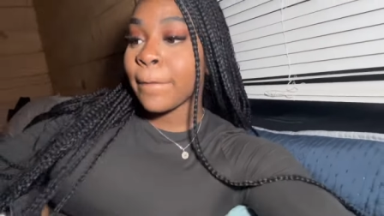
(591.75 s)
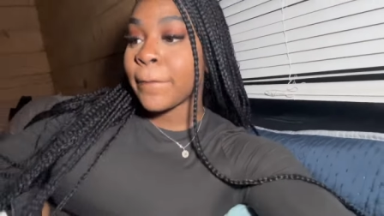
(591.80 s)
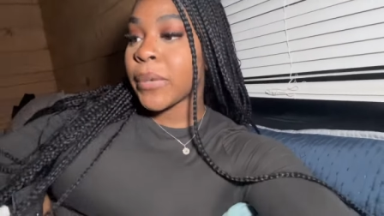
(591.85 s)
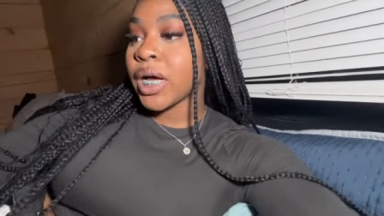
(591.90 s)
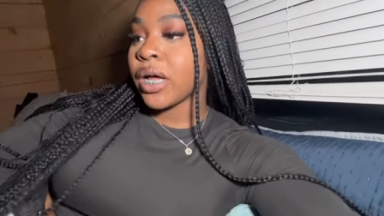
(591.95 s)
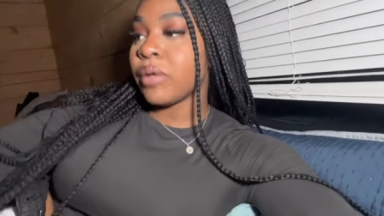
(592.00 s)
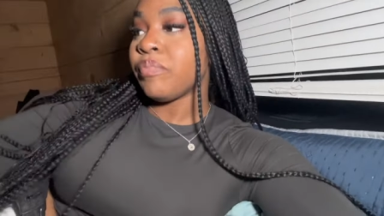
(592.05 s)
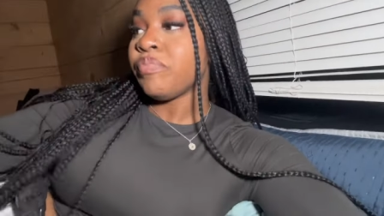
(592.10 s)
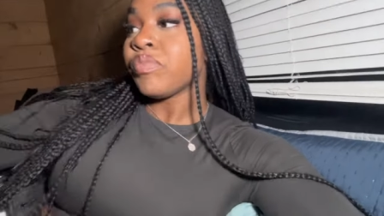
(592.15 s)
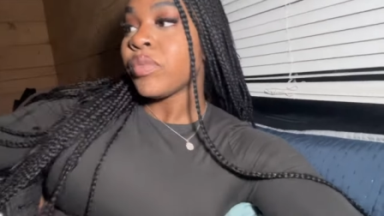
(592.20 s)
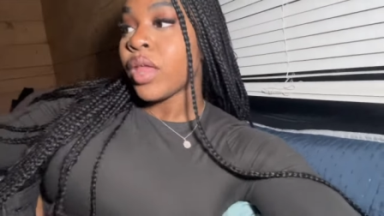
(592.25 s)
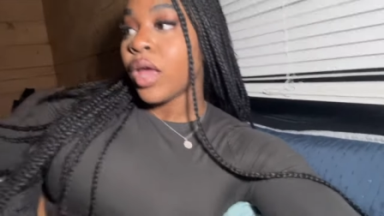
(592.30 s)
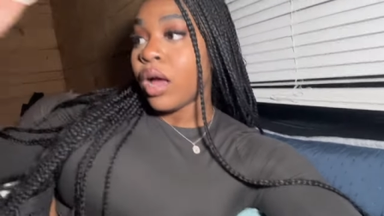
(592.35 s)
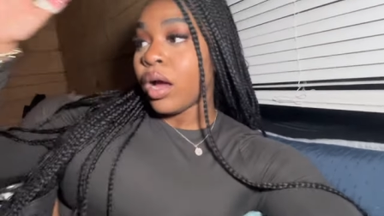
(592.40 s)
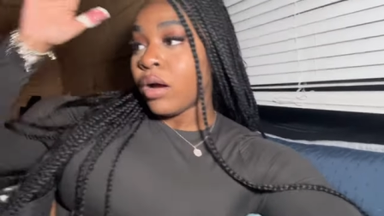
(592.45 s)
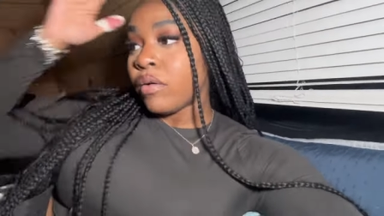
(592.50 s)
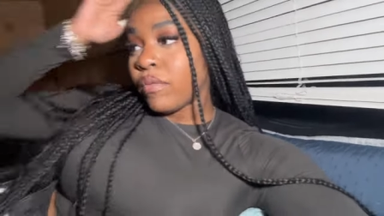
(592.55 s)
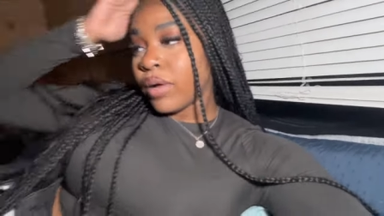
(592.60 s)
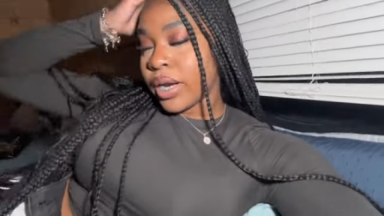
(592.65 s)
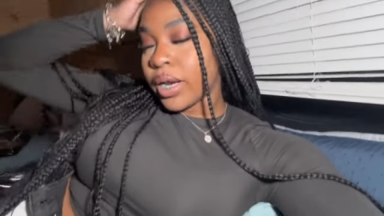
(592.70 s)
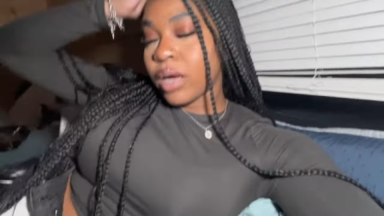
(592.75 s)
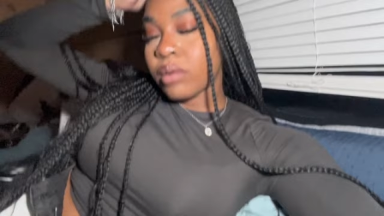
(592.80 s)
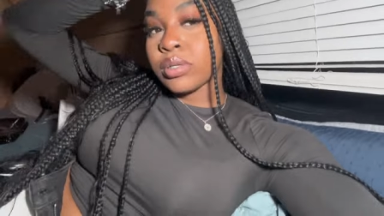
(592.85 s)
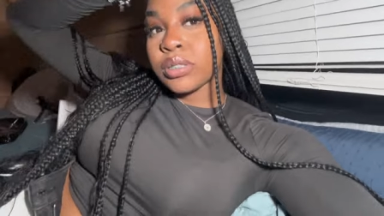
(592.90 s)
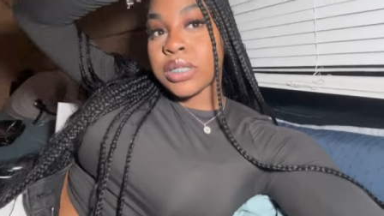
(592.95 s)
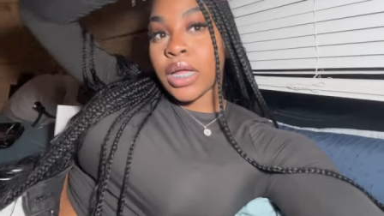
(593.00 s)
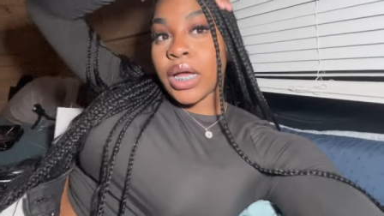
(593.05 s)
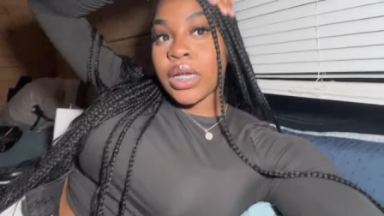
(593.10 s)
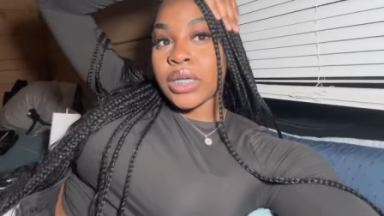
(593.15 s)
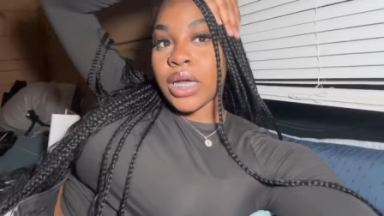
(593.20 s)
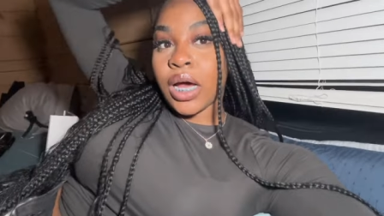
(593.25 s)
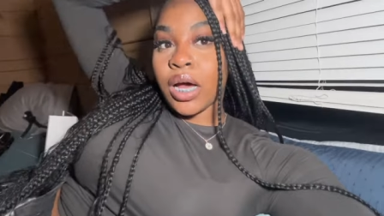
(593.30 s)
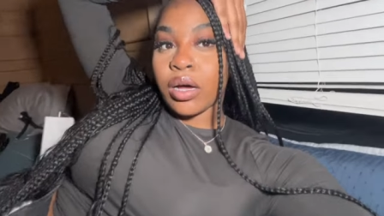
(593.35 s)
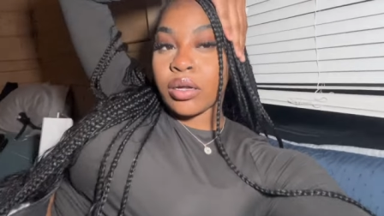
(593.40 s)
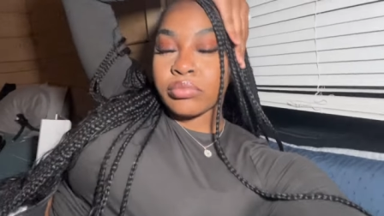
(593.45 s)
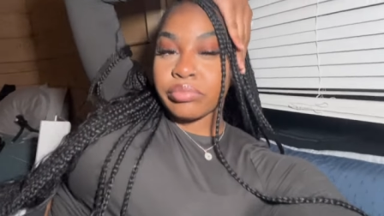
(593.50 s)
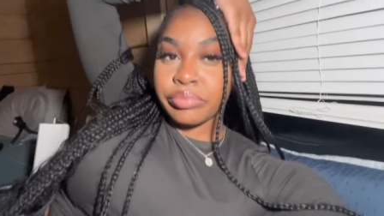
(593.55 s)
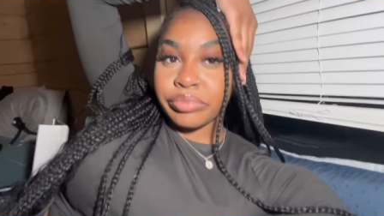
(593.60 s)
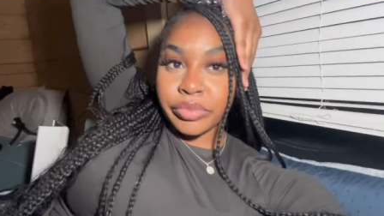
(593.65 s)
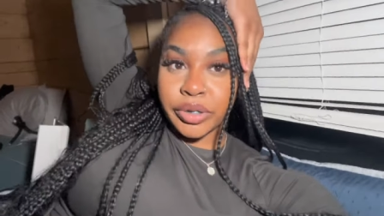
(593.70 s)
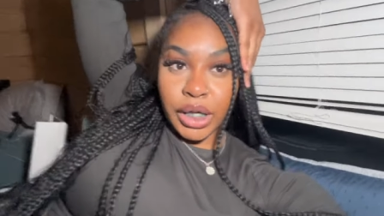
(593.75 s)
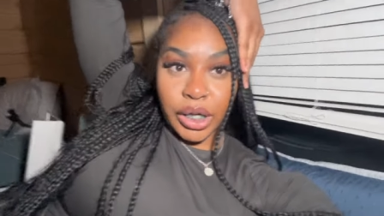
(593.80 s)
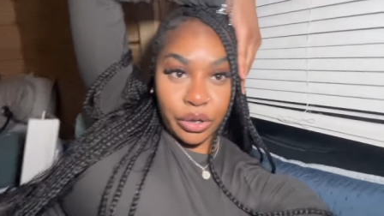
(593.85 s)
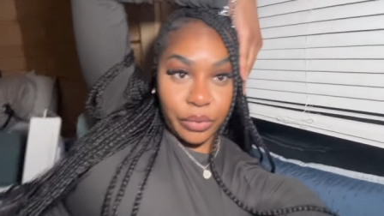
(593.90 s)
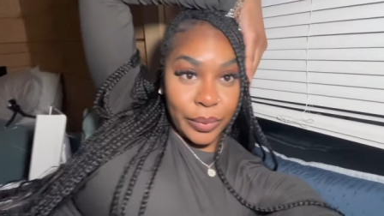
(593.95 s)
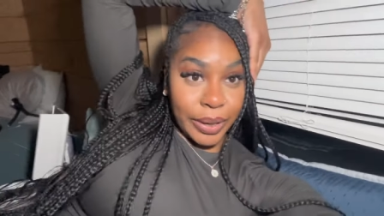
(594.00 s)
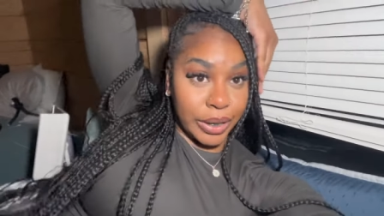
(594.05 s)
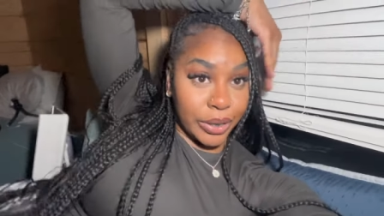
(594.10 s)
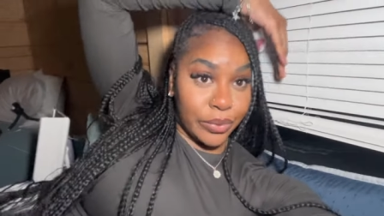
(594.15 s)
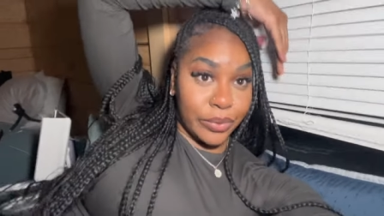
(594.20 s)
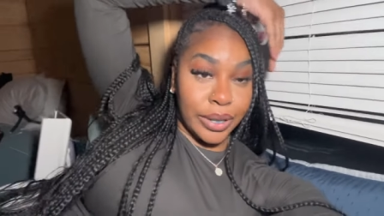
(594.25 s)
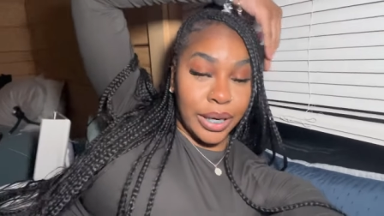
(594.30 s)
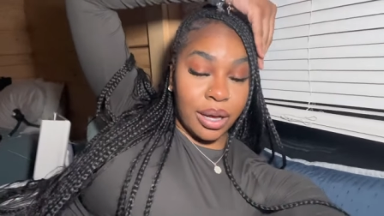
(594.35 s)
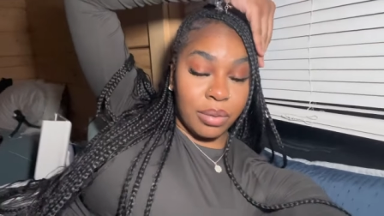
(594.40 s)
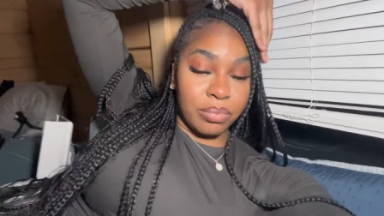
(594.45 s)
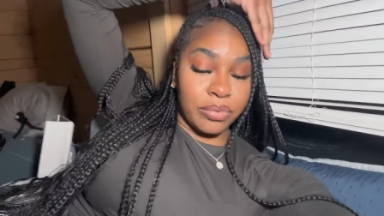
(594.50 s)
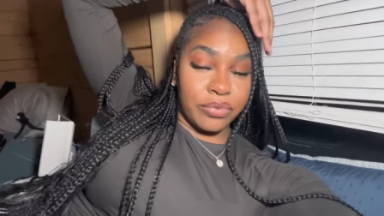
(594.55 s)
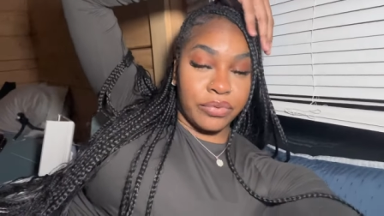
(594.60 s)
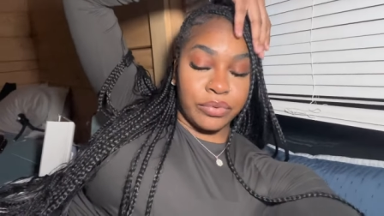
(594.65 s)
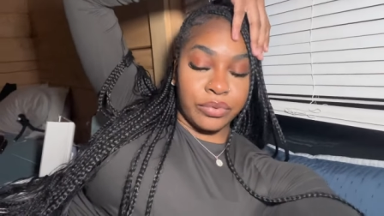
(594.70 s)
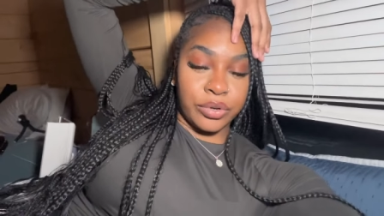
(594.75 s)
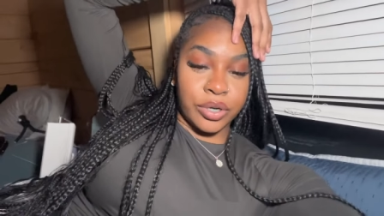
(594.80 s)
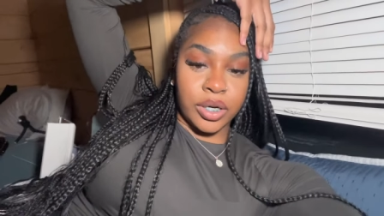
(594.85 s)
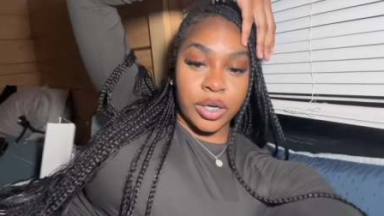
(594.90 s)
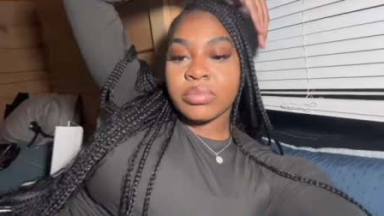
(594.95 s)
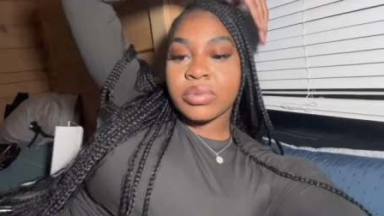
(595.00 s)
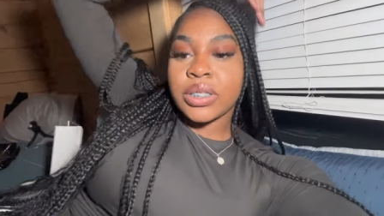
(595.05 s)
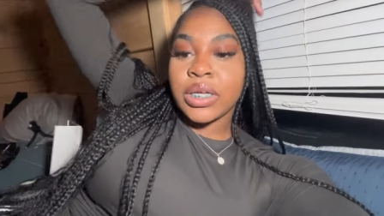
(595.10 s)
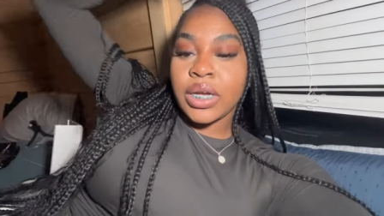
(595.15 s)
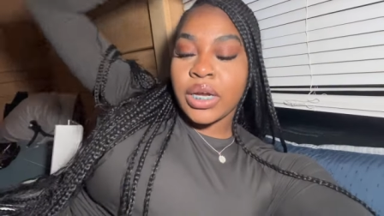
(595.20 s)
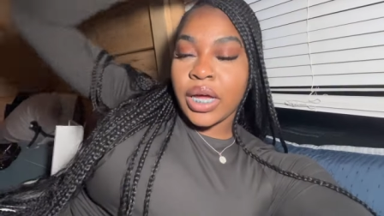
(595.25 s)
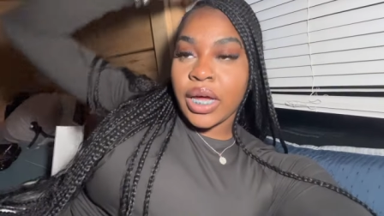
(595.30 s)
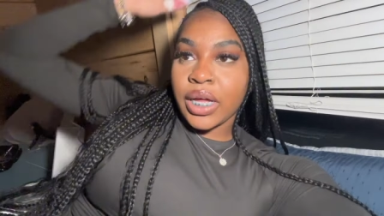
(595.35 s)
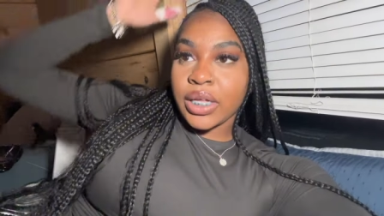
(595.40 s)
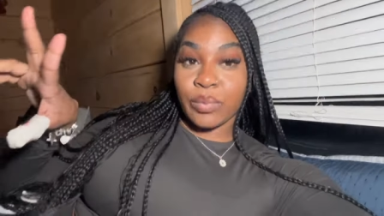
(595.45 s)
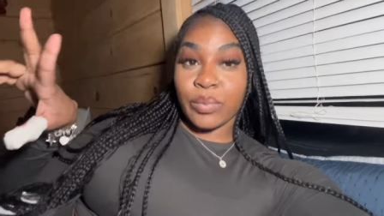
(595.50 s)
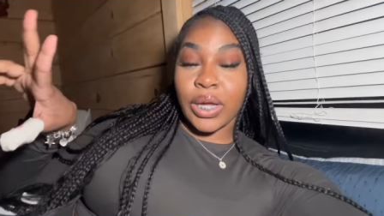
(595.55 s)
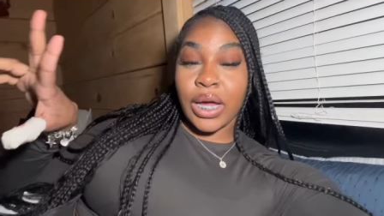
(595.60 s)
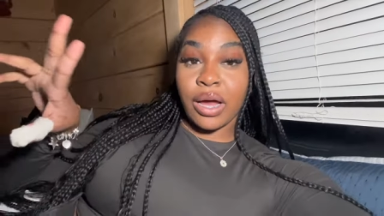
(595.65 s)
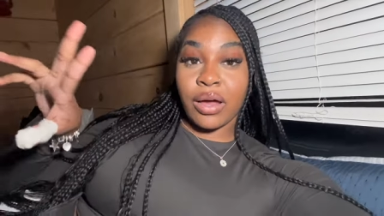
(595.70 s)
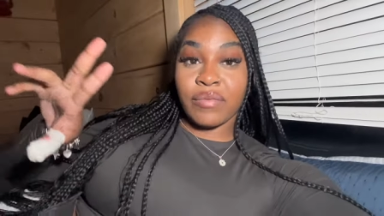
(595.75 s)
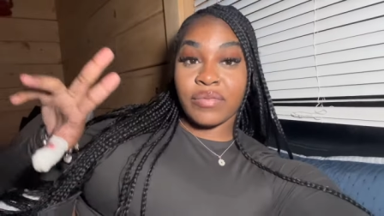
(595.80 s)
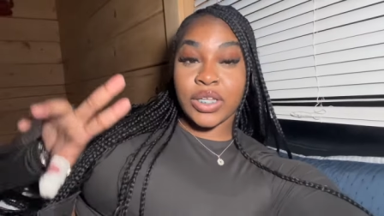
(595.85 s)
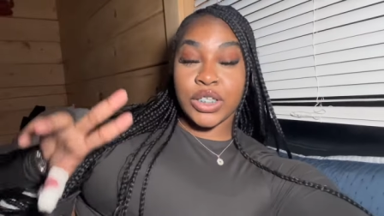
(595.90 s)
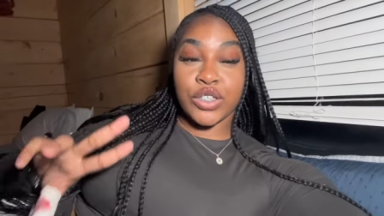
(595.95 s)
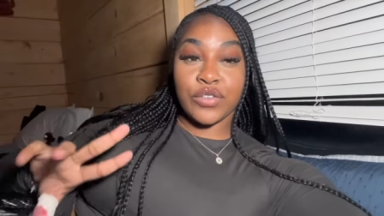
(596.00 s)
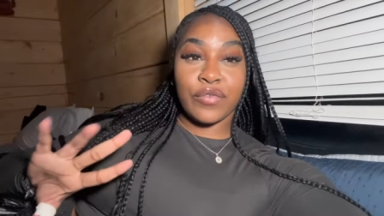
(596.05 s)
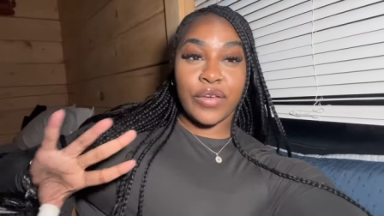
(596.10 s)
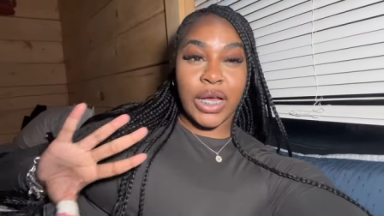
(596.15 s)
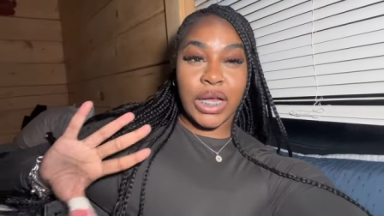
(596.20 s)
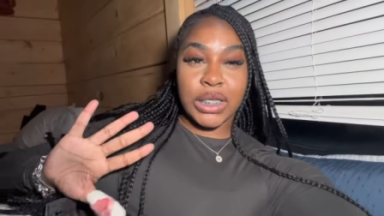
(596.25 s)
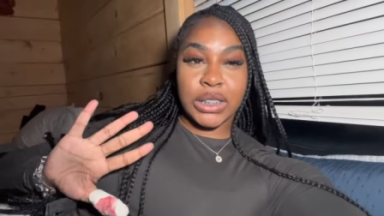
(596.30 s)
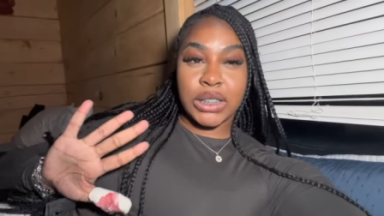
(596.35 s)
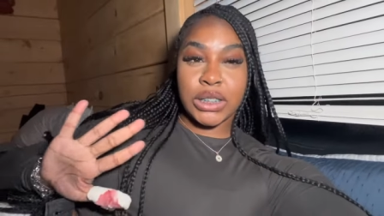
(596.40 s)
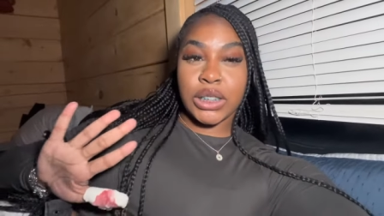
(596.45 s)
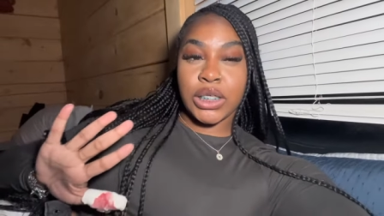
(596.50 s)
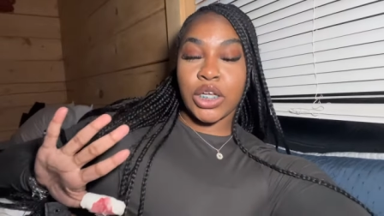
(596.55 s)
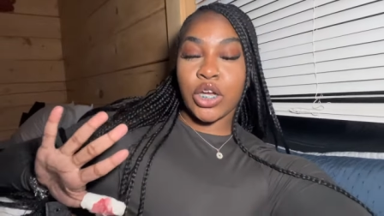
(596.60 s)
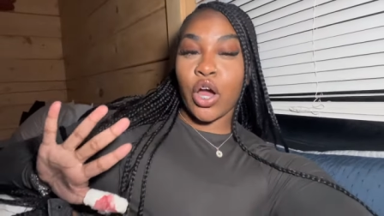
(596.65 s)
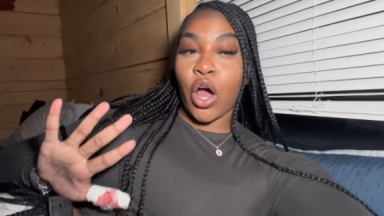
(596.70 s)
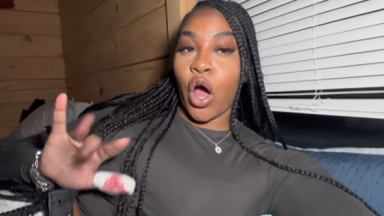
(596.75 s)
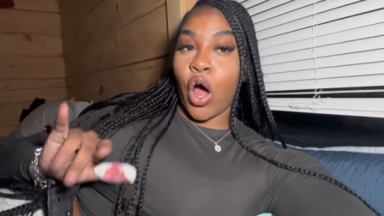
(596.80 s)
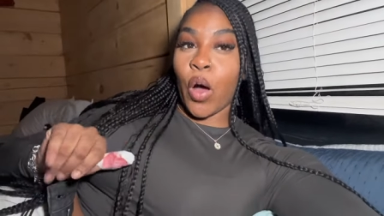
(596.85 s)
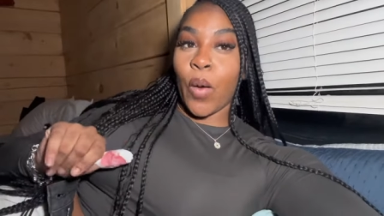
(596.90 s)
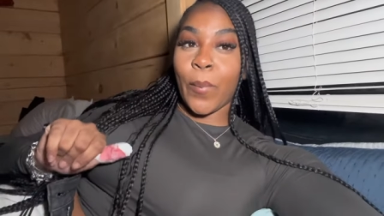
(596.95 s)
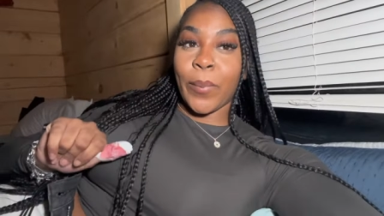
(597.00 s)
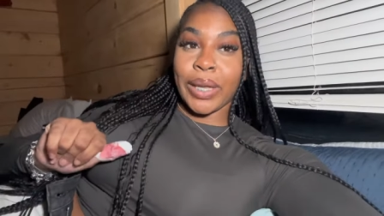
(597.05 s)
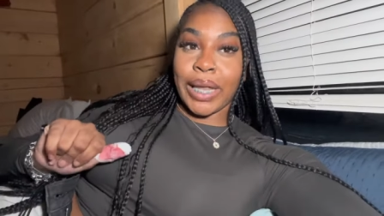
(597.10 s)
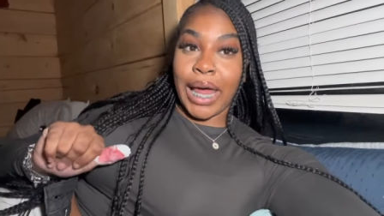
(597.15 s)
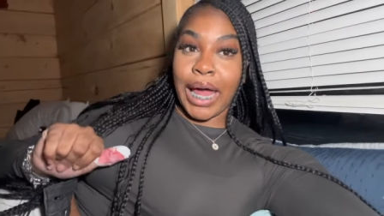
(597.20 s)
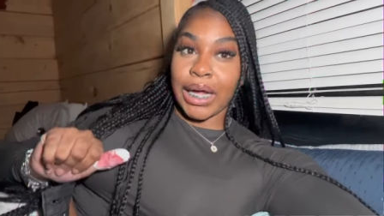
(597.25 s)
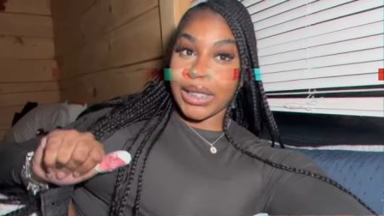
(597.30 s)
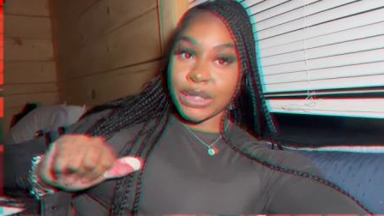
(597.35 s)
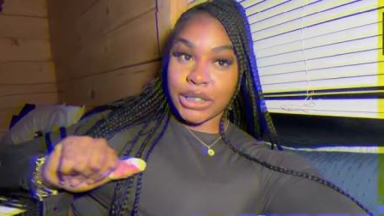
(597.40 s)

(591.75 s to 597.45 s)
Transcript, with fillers: But Right now, I'm just laying down, taking a quick little nap before tonight. We have this fancy all black